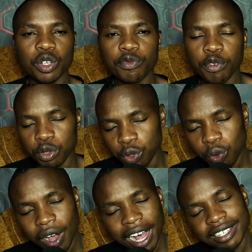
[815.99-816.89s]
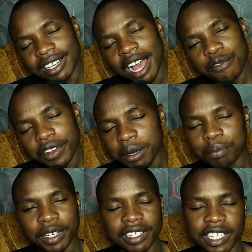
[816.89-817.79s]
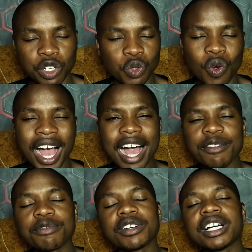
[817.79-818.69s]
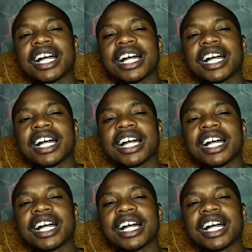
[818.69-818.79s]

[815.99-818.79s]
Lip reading: for you as an African president to have